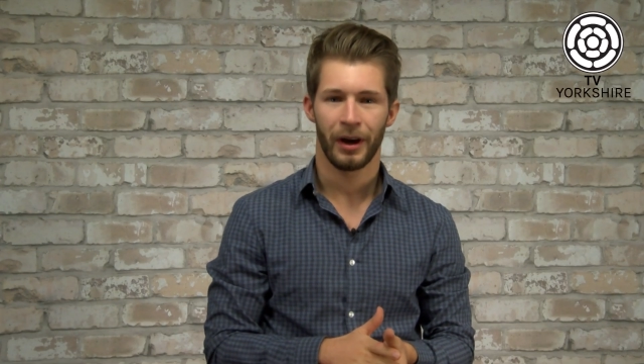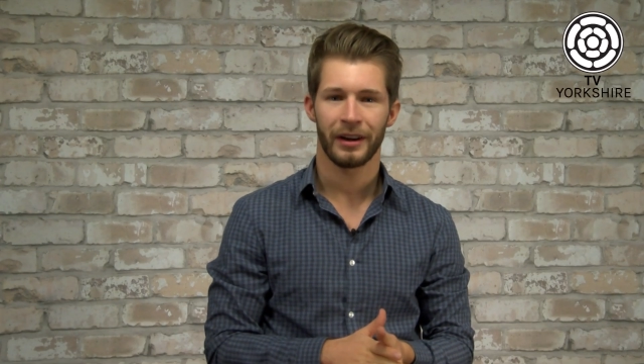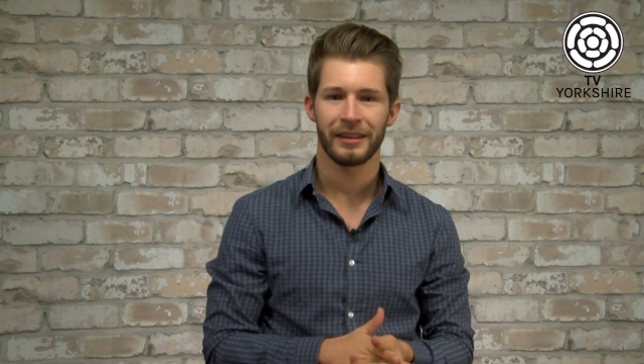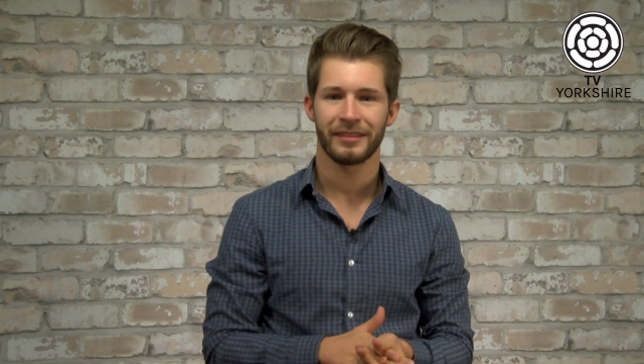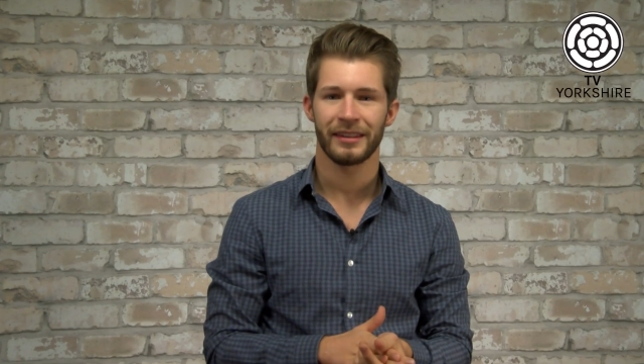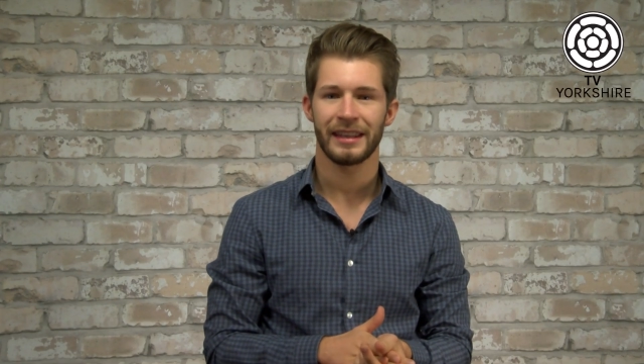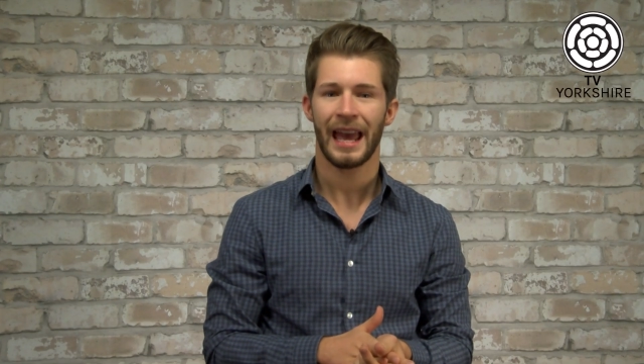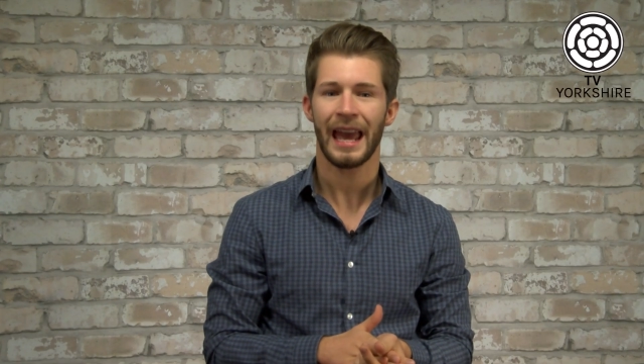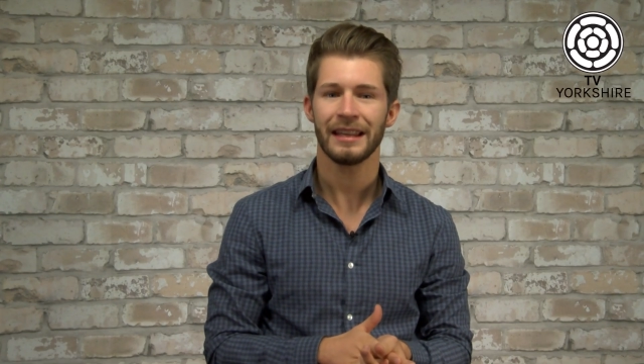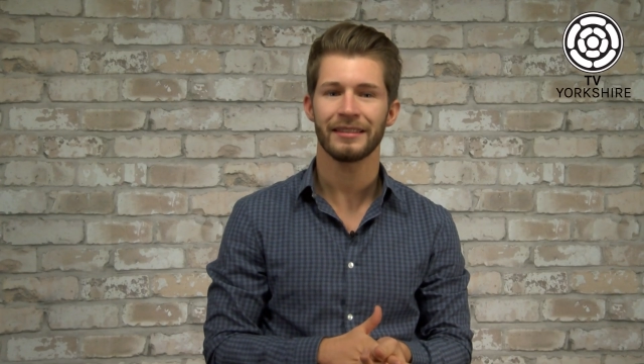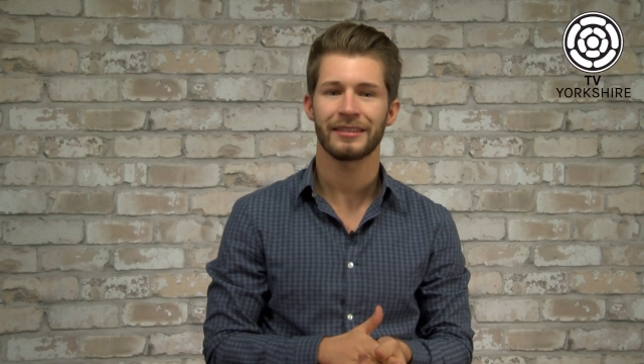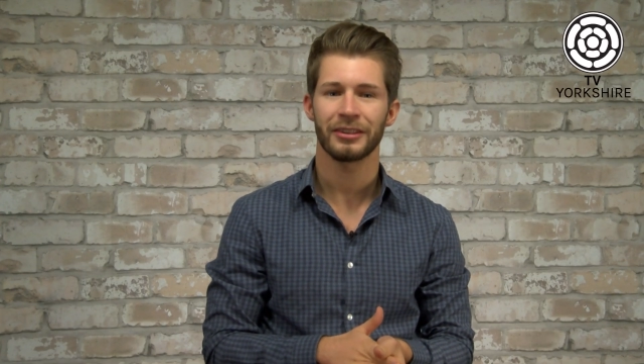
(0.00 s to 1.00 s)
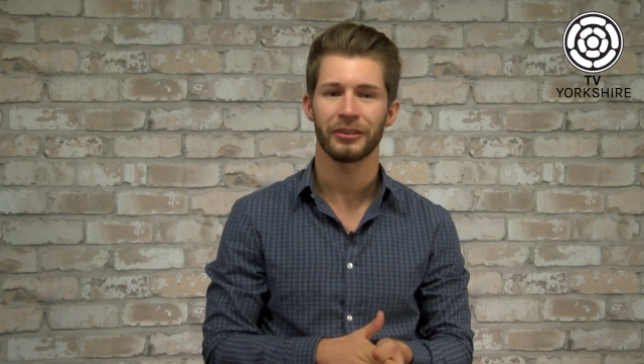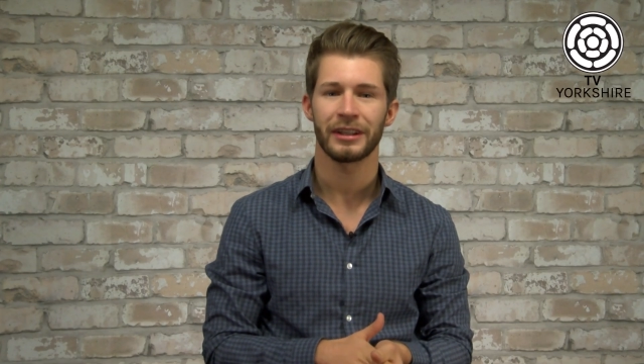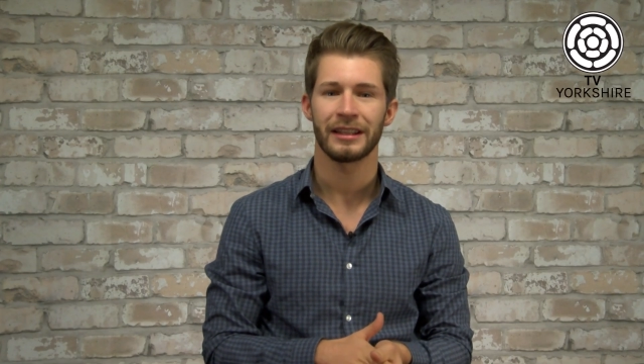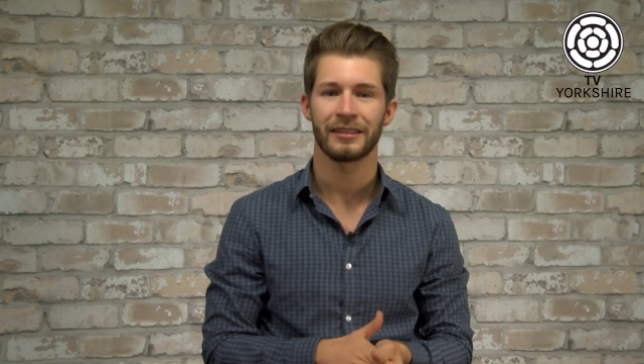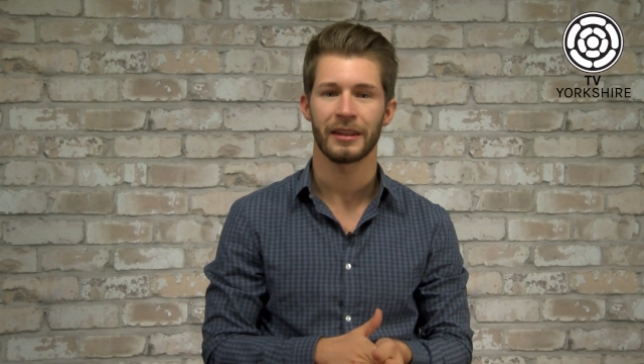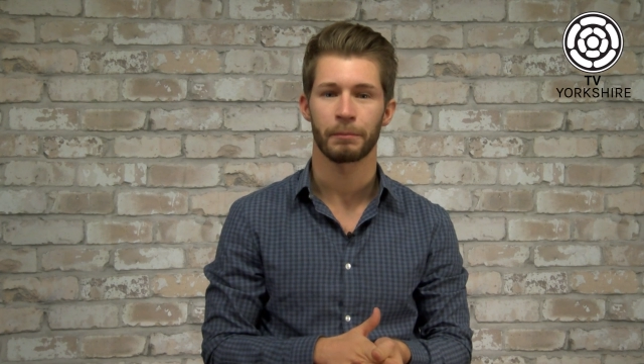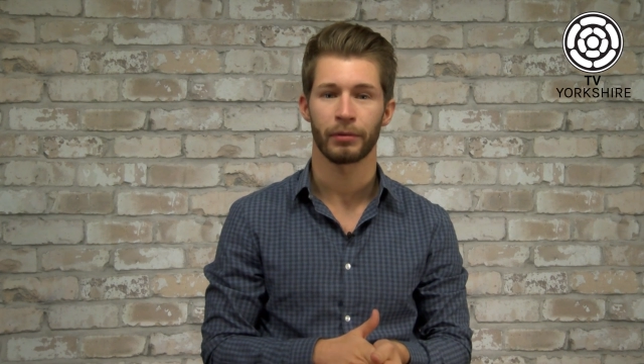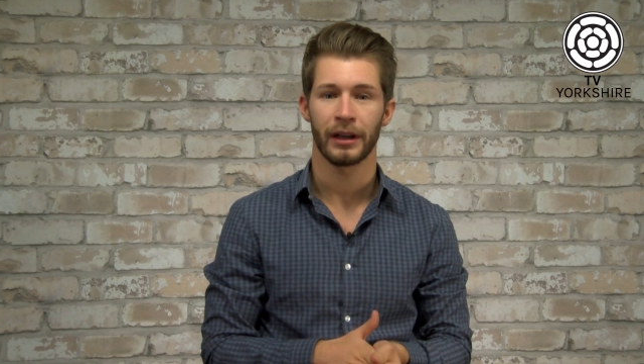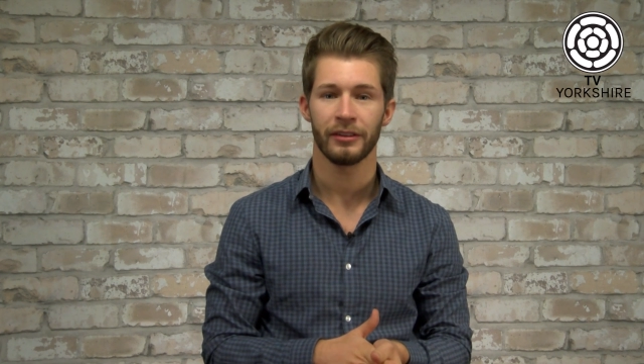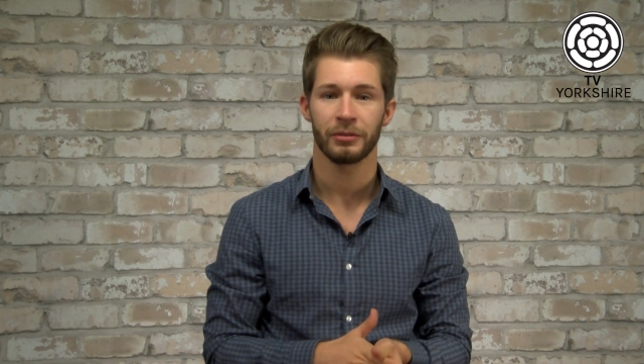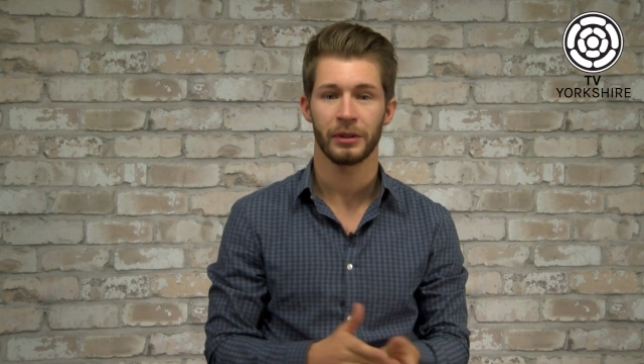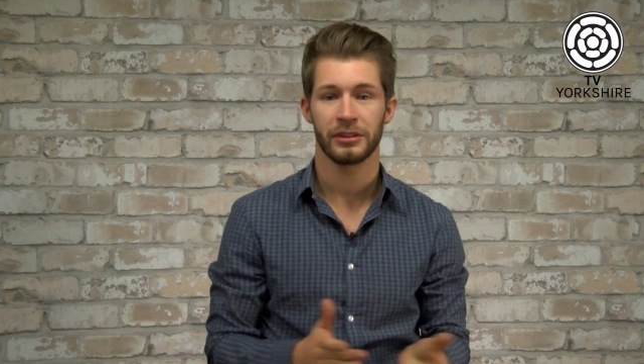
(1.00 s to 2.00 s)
Parkin said he hates talking to the press,